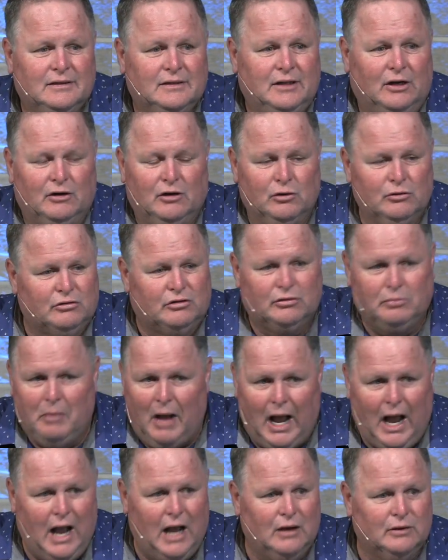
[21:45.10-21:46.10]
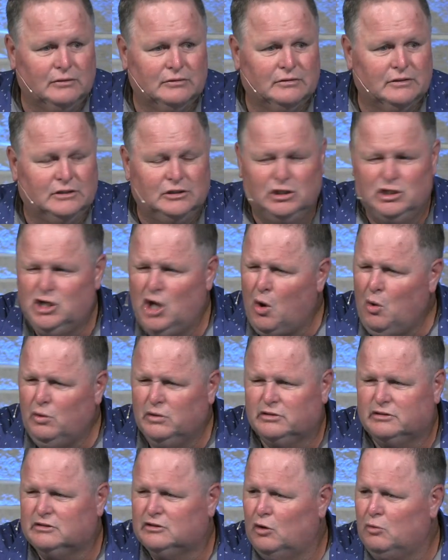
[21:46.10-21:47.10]
Their little smiles, and you
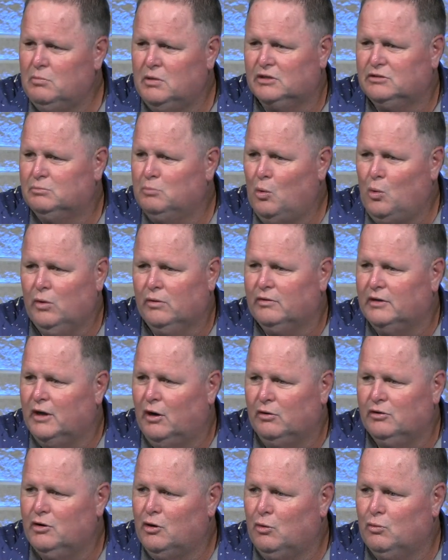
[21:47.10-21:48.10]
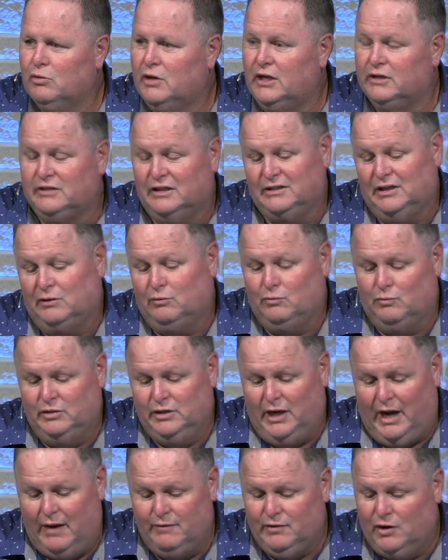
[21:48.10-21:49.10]
notice so much more than all your own kids. I think when
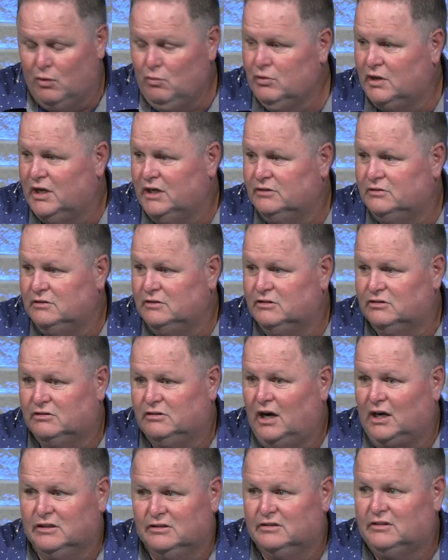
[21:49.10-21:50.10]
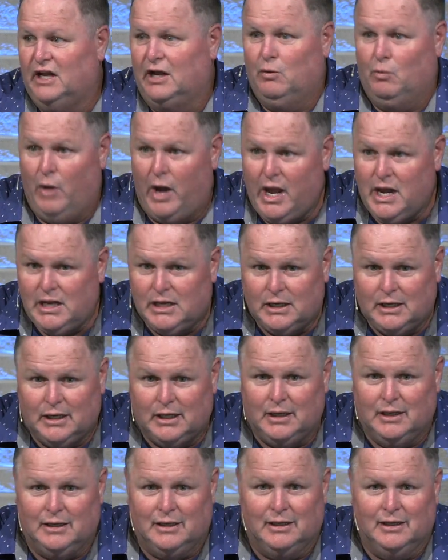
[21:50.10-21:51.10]
you have your own kids, you're just trying to stay awake.
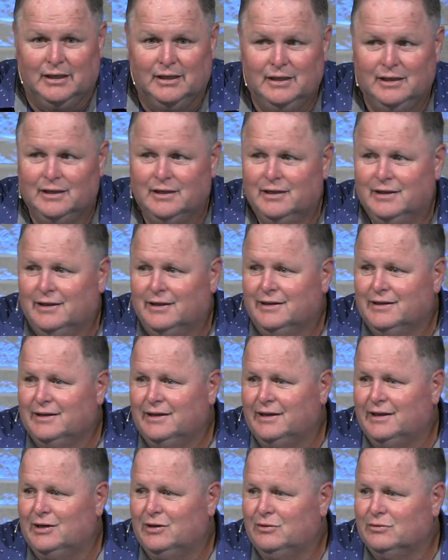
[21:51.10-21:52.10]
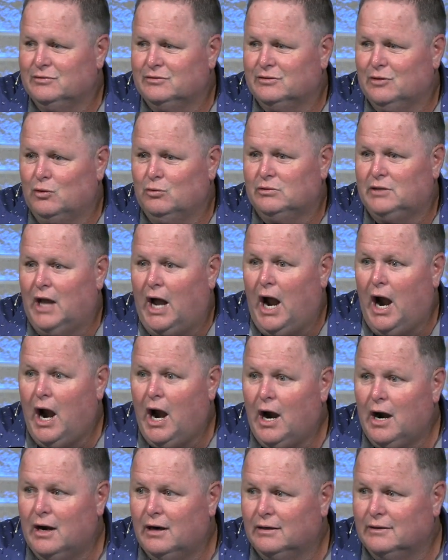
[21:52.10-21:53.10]
You know, so
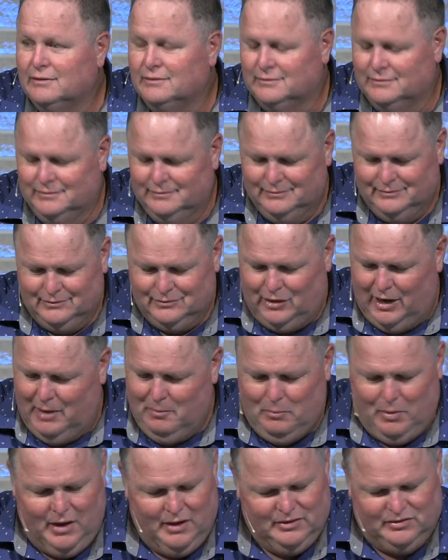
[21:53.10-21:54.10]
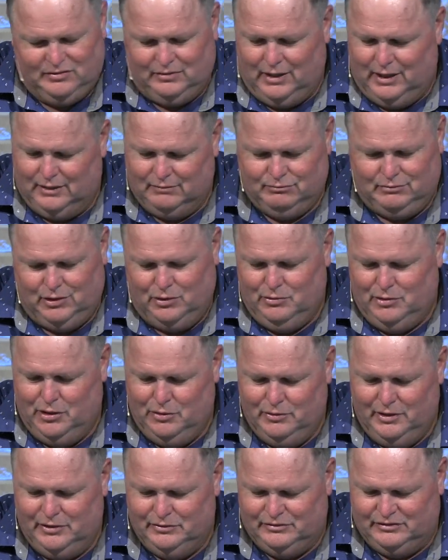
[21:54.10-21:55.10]
tired. Grandparents are like, dude,
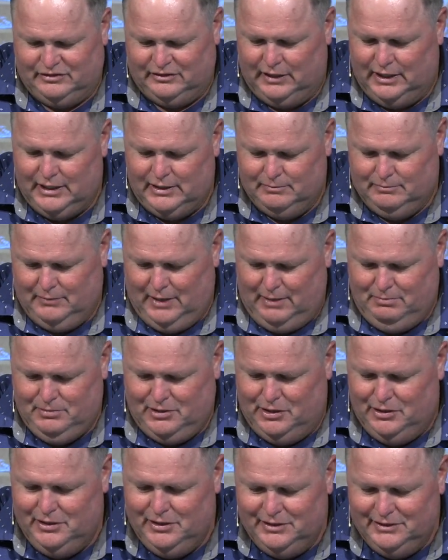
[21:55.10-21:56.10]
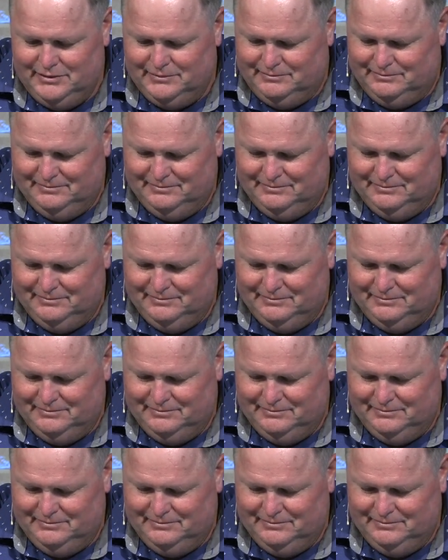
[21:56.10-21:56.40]
who needs sleep? I'm good.